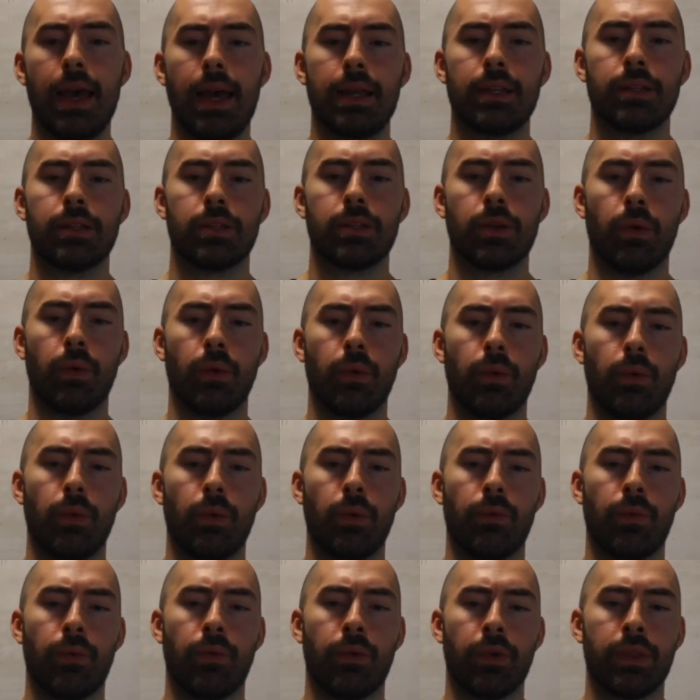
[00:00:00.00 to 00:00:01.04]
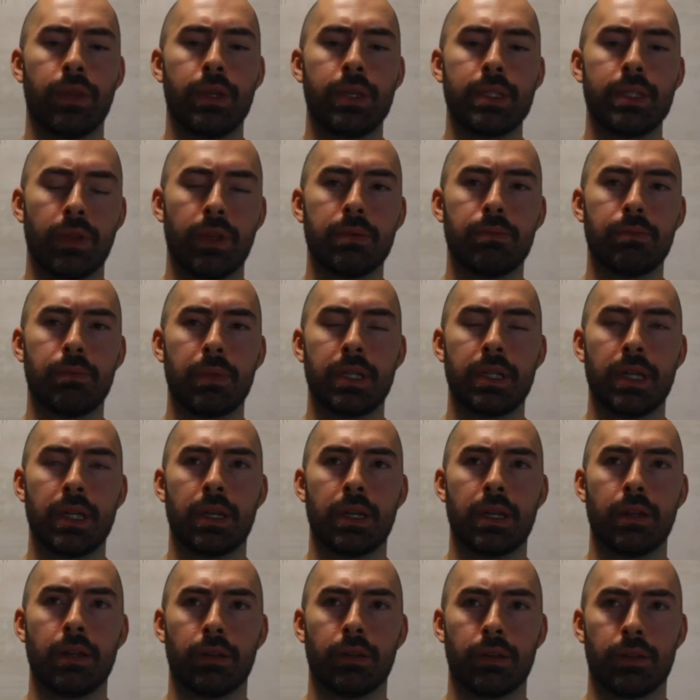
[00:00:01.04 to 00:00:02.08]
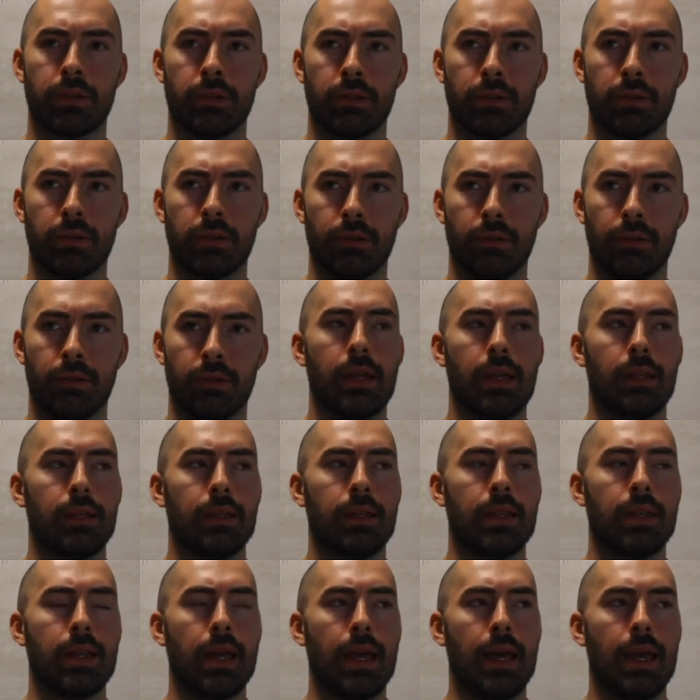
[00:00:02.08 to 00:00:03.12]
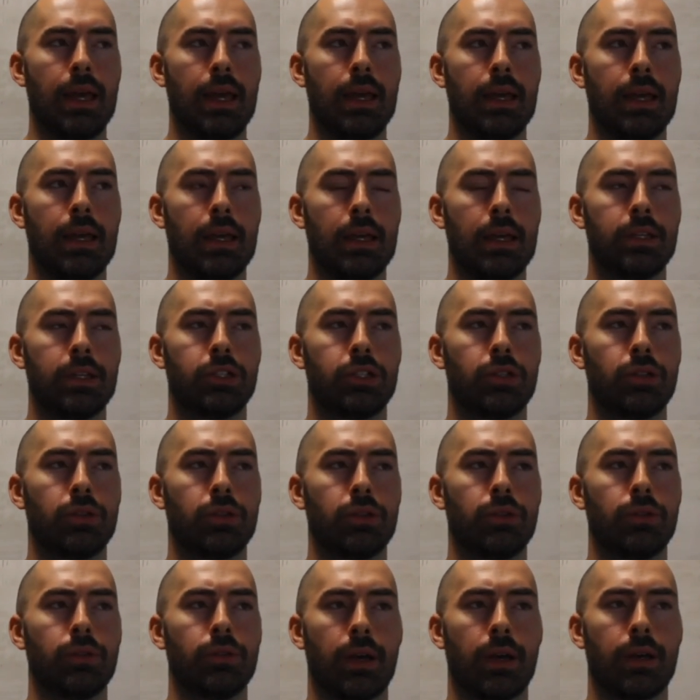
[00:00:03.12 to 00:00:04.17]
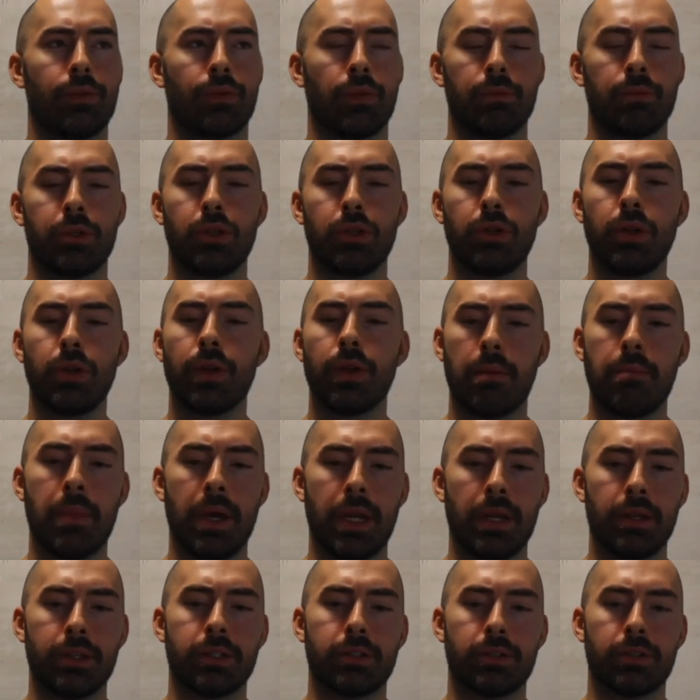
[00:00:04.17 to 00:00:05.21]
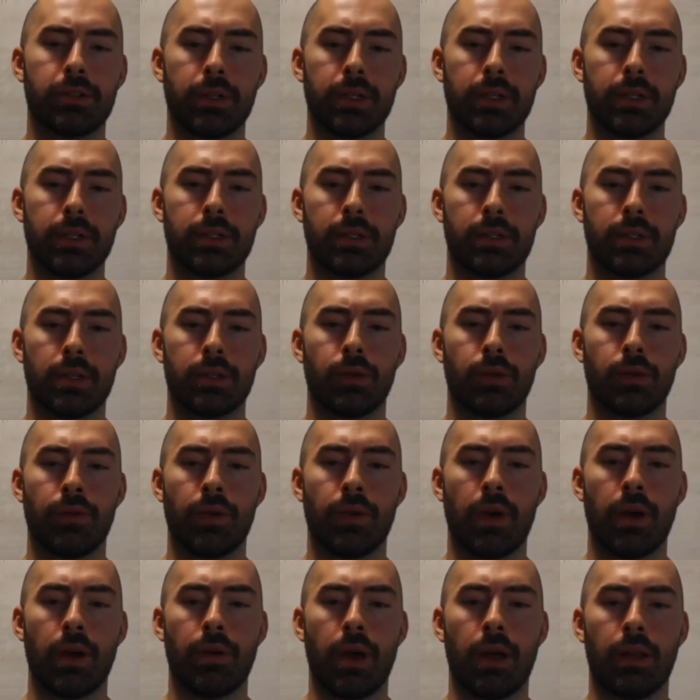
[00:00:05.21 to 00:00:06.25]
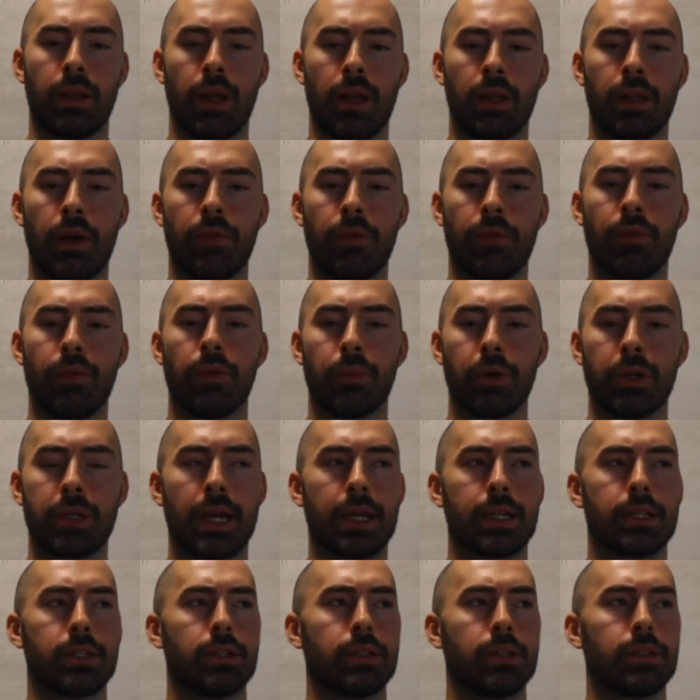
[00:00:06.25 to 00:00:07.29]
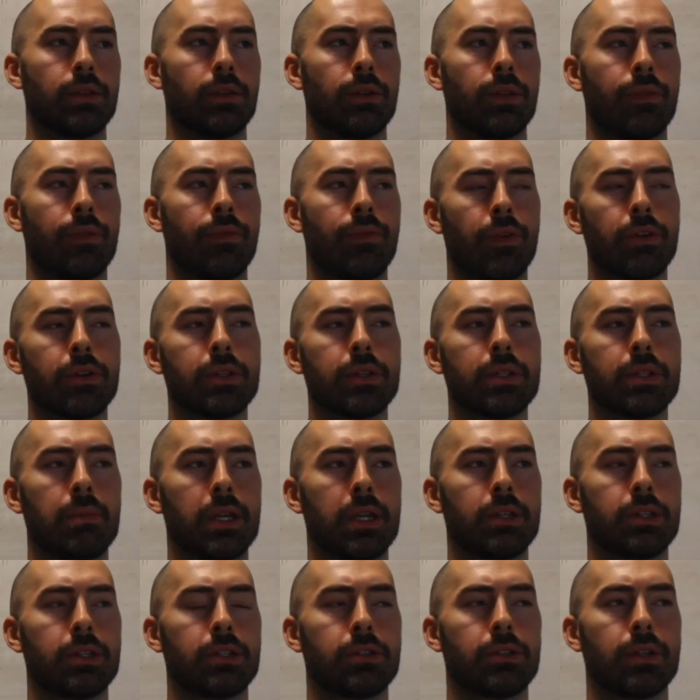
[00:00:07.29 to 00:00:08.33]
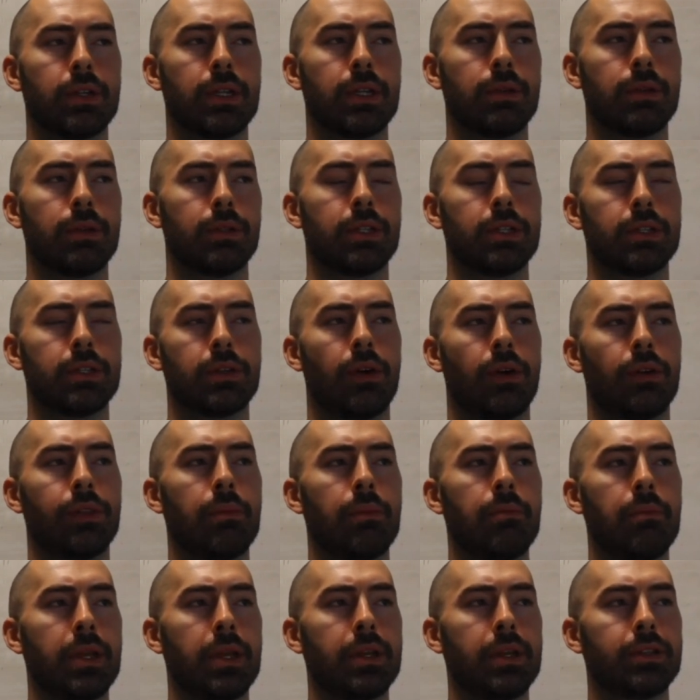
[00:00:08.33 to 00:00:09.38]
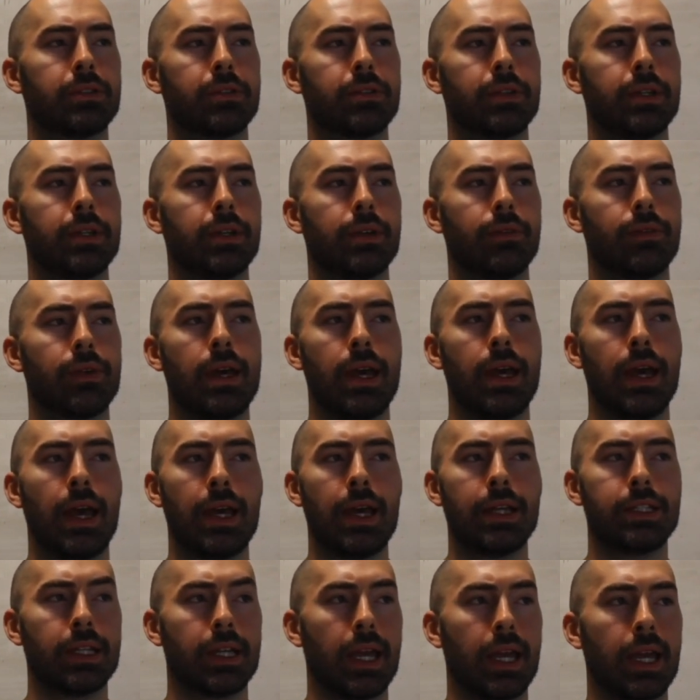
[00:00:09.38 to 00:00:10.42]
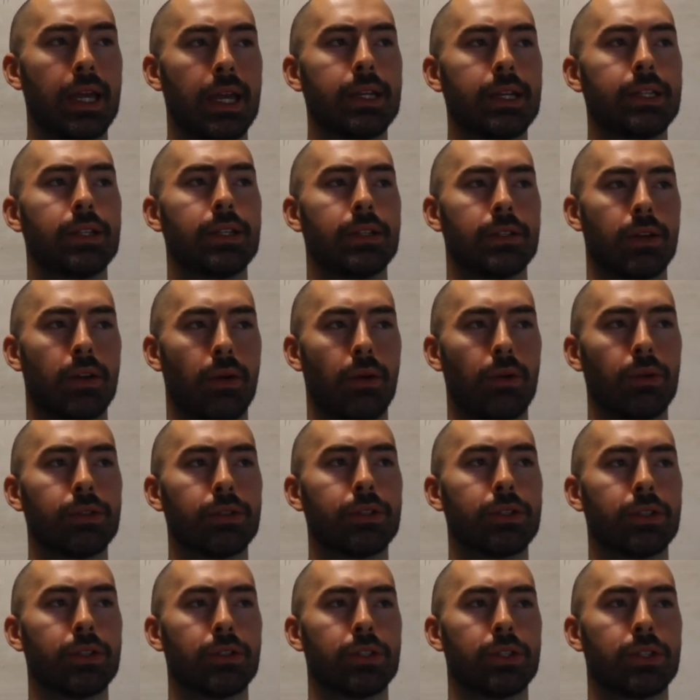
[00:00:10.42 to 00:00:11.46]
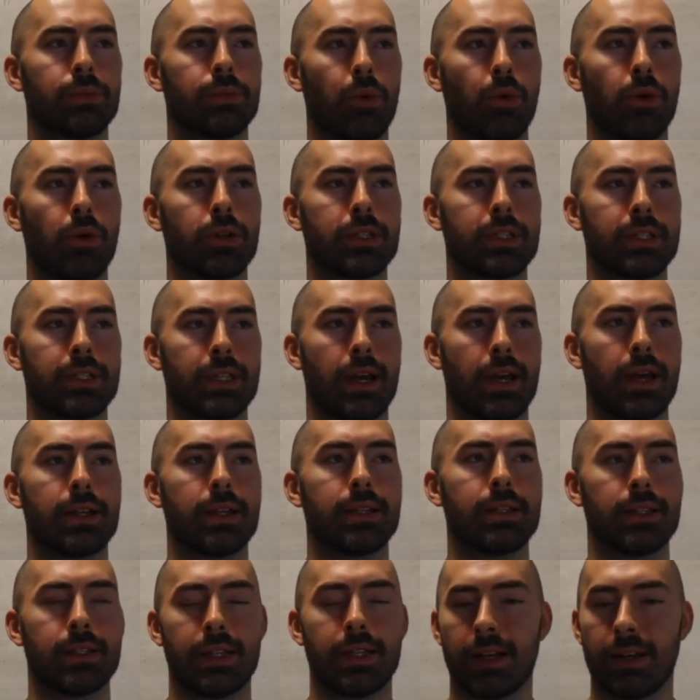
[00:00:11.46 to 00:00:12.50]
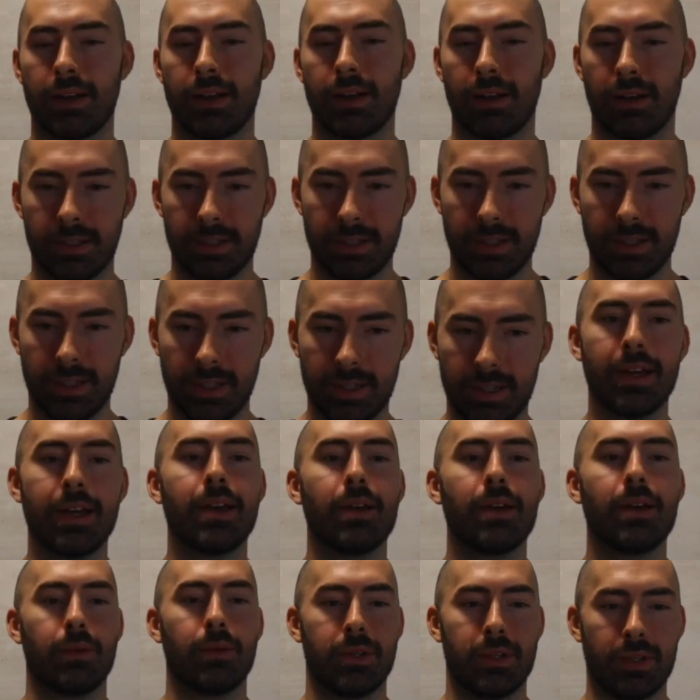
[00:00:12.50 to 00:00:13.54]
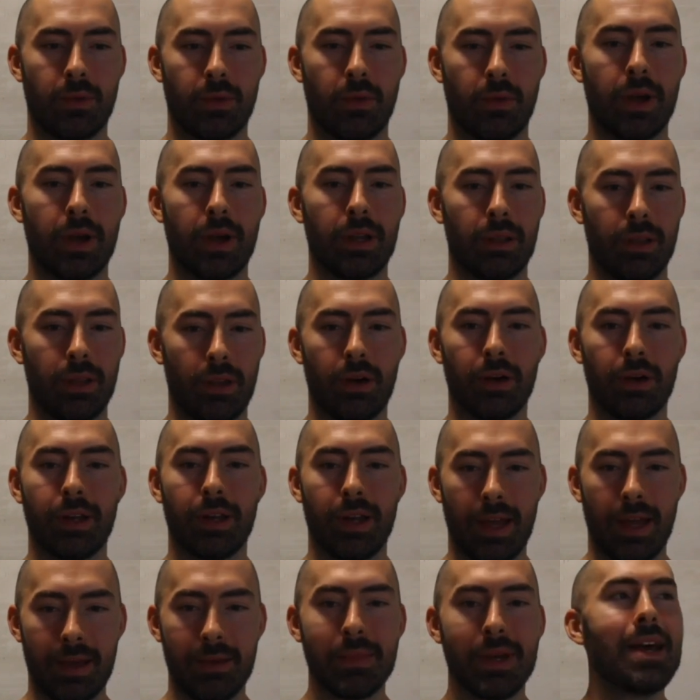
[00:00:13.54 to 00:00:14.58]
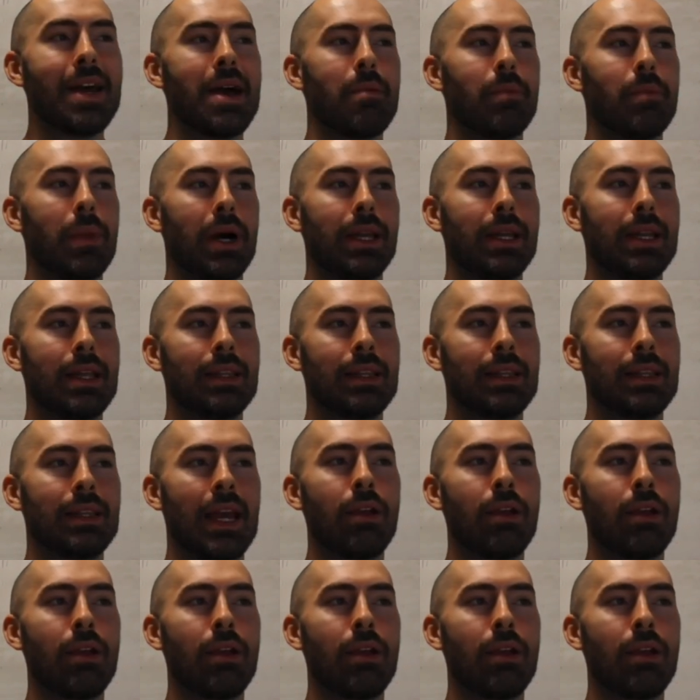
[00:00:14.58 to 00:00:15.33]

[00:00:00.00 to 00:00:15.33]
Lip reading: And so for this particular turtle, they issued from two different ministries sort of a level of protection. So the first ministry, which is called the Ministry of Education, Culture, Sports, Science, and Technology, which is quite a long name, but they